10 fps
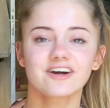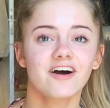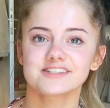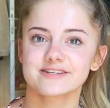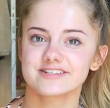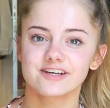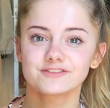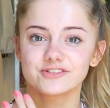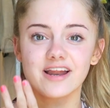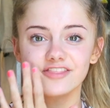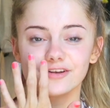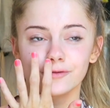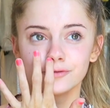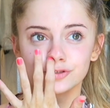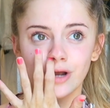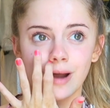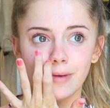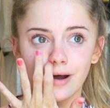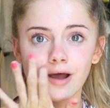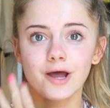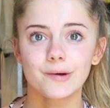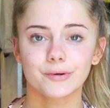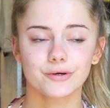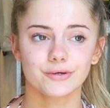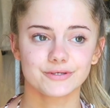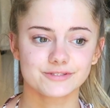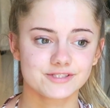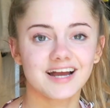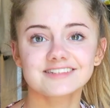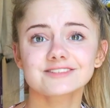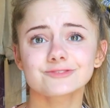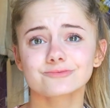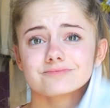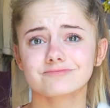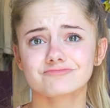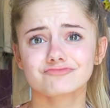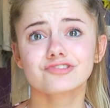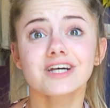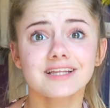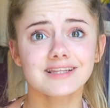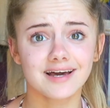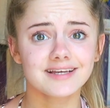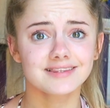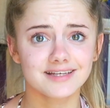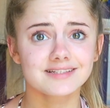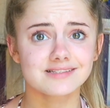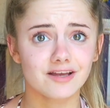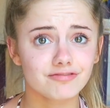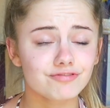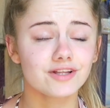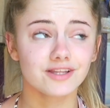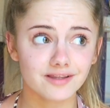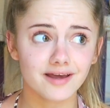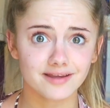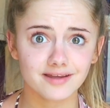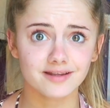can't see myself doing anything other than drama, because I just really like this. I really like